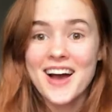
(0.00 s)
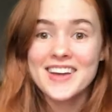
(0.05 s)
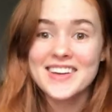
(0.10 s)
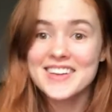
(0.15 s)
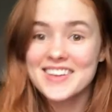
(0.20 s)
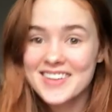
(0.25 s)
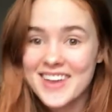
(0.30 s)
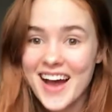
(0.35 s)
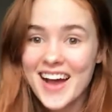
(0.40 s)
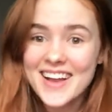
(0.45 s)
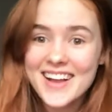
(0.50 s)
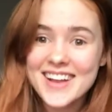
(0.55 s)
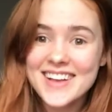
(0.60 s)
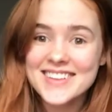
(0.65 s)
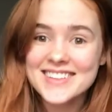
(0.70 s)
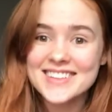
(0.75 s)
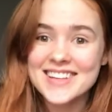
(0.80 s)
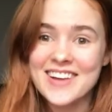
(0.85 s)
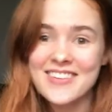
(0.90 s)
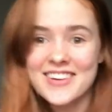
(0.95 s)

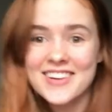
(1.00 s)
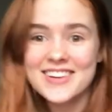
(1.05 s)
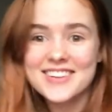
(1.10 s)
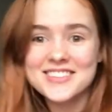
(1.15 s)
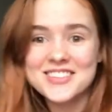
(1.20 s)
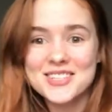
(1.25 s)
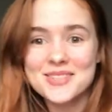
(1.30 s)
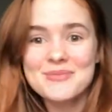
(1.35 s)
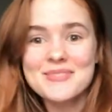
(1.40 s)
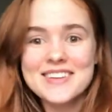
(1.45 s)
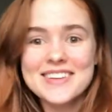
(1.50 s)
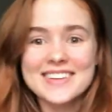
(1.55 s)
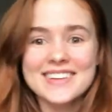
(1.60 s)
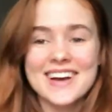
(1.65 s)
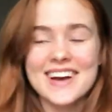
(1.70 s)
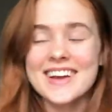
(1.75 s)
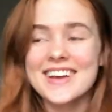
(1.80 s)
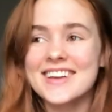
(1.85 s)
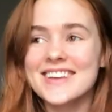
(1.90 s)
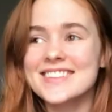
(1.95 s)
nice. Can we all just be
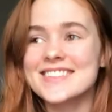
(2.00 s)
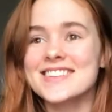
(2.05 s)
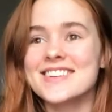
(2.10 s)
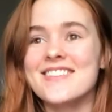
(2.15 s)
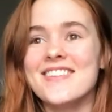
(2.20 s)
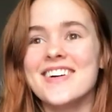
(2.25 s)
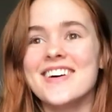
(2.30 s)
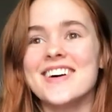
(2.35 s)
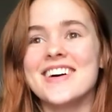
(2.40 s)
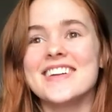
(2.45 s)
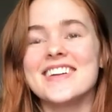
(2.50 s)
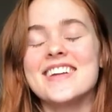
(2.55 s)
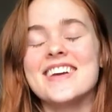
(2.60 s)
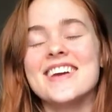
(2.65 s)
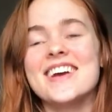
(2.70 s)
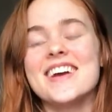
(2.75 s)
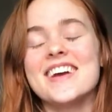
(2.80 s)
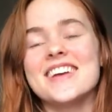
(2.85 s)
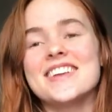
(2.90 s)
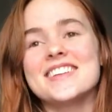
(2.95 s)
nice? Come on.
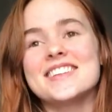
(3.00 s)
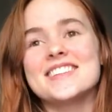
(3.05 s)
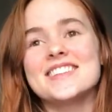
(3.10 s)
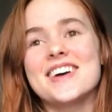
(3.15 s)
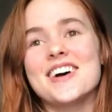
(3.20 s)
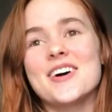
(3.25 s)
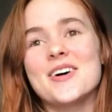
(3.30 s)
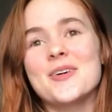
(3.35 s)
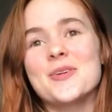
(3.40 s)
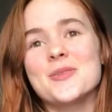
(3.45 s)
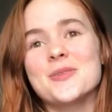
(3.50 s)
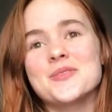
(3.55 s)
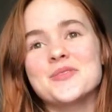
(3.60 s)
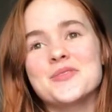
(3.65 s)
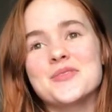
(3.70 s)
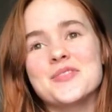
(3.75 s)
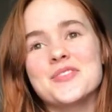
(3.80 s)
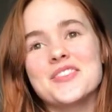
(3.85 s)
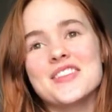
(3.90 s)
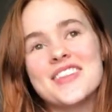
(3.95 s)
So,
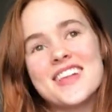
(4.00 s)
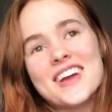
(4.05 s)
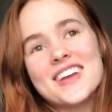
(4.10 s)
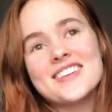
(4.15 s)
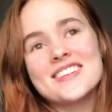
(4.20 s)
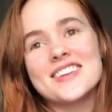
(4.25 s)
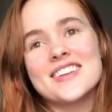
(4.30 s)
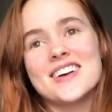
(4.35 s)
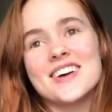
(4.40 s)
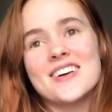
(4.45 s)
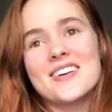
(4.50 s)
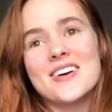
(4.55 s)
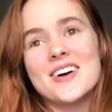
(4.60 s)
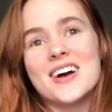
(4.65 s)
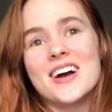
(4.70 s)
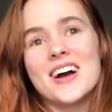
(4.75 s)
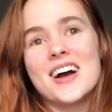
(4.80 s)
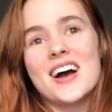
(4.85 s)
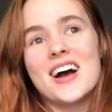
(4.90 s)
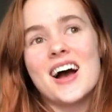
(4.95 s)
I don't know.
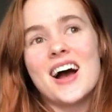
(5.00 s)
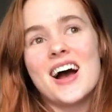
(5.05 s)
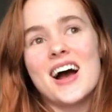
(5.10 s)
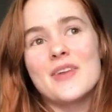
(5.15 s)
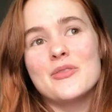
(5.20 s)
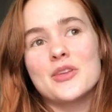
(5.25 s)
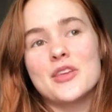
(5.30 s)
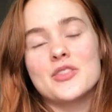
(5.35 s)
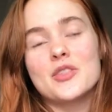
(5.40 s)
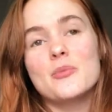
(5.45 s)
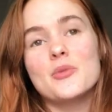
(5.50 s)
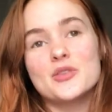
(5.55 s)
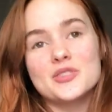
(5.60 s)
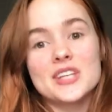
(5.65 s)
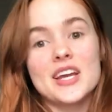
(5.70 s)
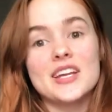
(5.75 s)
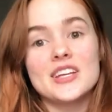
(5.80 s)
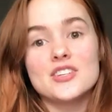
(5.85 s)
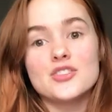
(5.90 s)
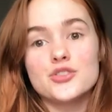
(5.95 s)
I feel like the most
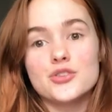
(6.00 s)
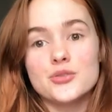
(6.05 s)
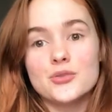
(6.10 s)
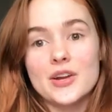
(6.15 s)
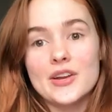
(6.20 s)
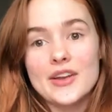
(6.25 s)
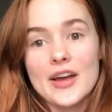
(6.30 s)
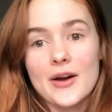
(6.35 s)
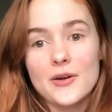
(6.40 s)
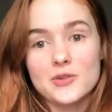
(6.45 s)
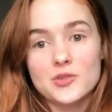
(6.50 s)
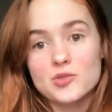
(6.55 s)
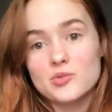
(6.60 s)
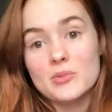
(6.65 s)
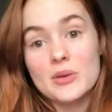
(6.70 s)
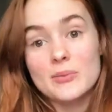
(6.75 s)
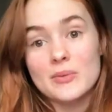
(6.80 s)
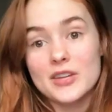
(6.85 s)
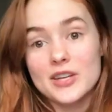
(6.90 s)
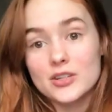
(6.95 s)
I can do right now is
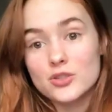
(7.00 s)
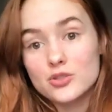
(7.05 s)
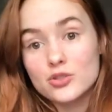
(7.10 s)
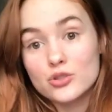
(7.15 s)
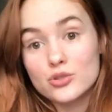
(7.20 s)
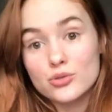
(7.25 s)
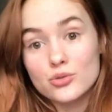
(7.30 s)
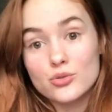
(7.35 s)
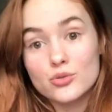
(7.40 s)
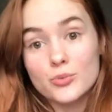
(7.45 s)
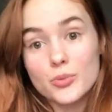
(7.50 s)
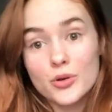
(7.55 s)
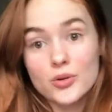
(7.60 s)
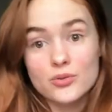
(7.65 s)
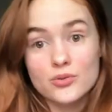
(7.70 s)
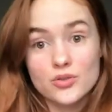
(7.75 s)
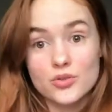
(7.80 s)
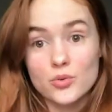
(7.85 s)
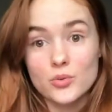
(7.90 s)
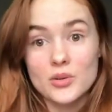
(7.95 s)
maybe like 2
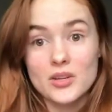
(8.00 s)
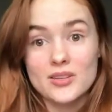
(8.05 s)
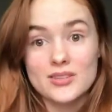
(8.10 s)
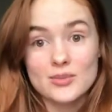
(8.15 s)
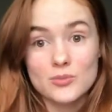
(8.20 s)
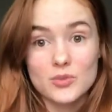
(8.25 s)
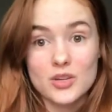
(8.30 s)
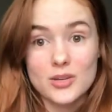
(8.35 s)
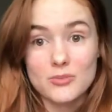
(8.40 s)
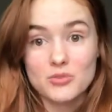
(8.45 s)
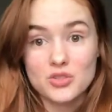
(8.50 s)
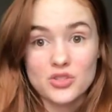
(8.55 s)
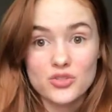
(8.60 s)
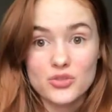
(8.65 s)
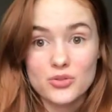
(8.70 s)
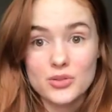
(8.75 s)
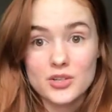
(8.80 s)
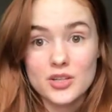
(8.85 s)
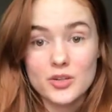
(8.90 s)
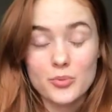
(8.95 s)
posts a week, sometimes
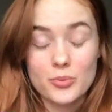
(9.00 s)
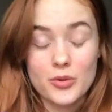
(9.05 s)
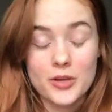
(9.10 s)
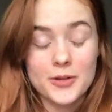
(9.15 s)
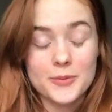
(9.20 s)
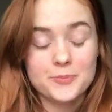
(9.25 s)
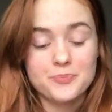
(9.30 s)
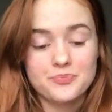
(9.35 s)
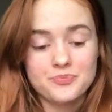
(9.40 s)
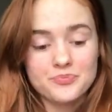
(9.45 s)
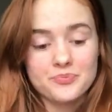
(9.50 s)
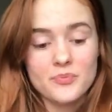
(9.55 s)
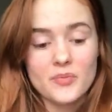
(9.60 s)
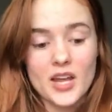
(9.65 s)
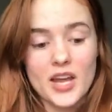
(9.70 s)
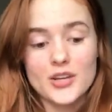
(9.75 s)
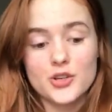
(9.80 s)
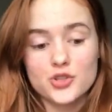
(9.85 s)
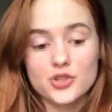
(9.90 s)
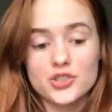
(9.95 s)
3, but
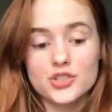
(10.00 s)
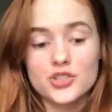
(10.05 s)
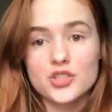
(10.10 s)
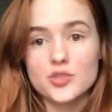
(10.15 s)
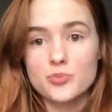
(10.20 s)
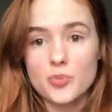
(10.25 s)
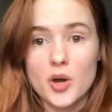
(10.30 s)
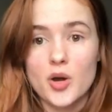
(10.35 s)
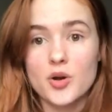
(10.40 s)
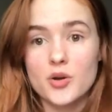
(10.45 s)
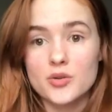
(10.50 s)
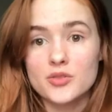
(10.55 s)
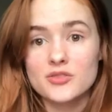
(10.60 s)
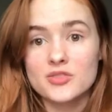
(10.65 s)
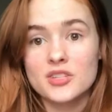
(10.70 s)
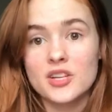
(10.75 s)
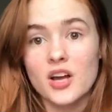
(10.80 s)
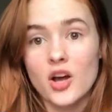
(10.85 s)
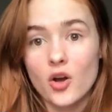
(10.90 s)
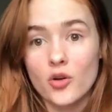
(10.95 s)
I usually just
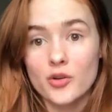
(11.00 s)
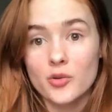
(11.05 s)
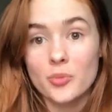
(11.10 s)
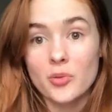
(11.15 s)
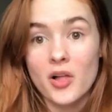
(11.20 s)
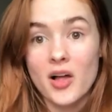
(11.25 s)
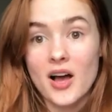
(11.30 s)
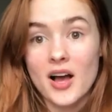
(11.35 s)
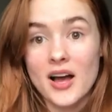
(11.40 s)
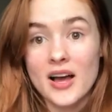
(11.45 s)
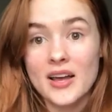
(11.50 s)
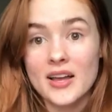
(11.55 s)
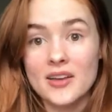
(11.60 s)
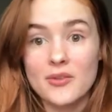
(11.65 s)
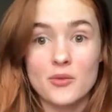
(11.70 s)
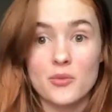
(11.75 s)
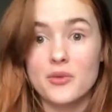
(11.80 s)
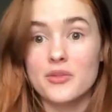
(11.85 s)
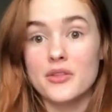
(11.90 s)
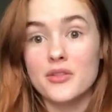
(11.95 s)
post, I'll reply
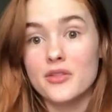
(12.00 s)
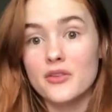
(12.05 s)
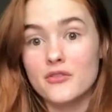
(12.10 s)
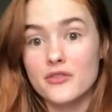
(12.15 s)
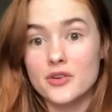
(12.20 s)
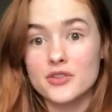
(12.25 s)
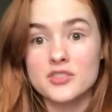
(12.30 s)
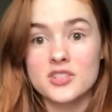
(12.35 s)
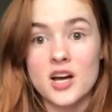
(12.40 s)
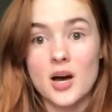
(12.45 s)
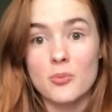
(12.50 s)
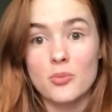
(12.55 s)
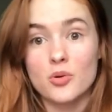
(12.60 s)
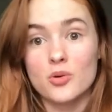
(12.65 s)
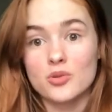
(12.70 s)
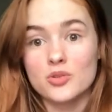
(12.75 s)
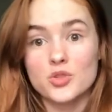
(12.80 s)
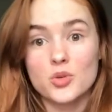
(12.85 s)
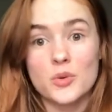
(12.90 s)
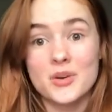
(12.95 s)
within the first
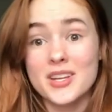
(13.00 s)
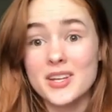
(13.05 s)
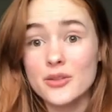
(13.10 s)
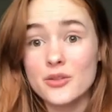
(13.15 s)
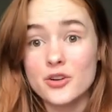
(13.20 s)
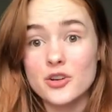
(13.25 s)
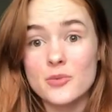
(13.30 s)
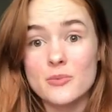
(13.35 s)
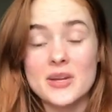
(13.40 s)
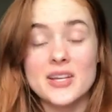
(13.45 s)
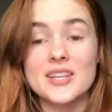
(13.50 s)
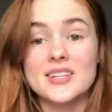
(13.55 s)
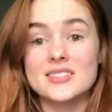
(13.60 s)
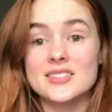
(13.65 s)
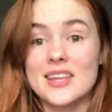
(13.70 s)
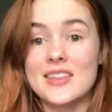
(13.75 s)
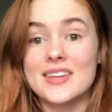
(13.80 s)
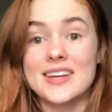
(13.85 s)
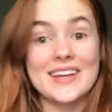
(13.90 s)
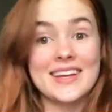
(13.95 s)
couple, 20, 30 minutes,
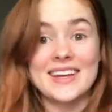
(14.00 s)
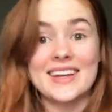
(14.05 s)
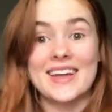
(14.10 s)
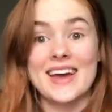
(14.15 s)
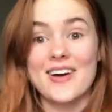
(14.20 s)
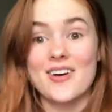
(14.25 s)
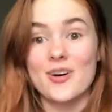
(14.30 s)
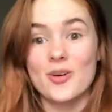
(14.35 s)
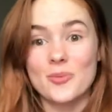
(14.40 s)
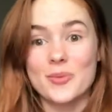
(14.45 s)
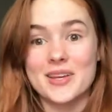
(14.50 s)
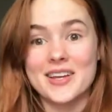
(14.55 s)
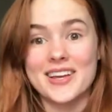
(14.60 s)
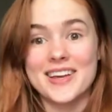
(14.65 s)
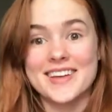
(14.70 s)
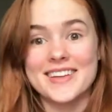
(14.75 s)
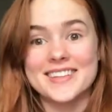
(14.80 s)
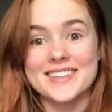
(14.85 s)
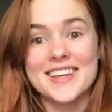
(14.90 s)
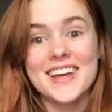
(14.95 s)
and then I get out
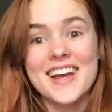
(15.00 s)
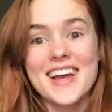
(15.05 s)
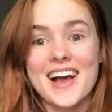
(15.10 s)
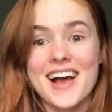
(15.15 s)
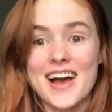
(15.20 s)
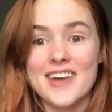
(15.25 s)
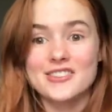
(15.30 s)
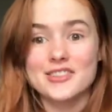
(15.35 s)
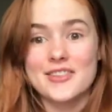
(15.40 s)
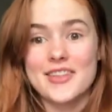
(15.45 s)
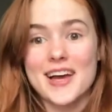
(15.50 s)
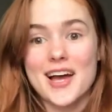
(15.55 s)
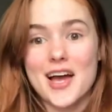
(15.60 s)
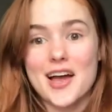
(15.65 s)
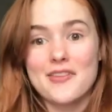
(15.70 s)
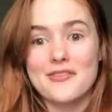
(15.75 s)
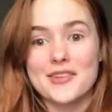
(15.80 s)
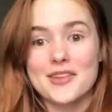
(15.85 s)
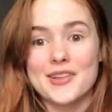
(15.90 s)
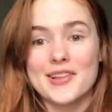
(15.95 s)
because after that,
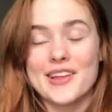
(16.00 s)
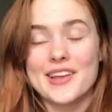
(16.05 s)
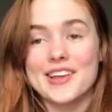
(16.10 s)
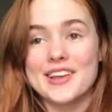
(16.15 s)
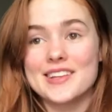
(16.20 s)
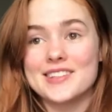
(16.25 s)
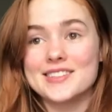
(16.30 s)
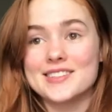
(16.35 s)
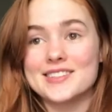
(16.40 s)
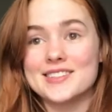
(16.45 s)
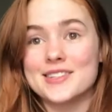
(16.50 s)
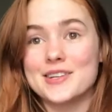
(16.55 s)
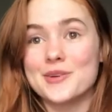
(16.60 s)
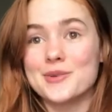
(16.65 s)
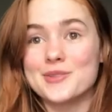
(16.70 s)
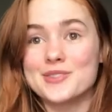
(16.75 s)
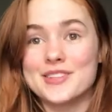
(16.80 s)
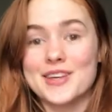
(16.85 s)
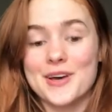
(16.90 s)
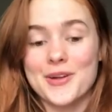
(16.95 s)
I feel like it just
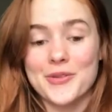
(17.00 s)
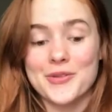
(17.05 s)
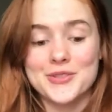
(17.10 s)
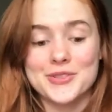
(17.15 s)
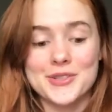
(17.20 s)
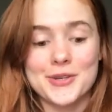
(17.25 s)
goes south.